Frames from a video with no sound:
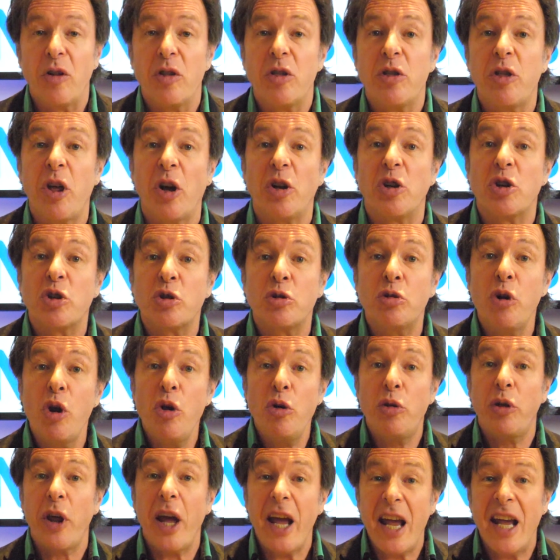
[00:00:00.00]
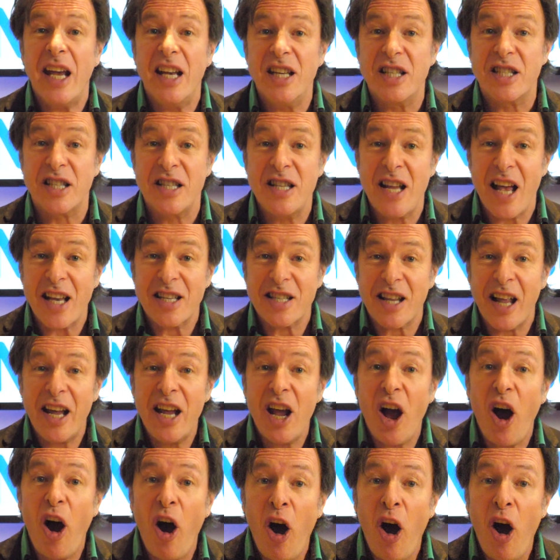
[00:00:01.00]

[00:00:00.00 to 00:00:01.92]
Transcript: The truth is, Nestle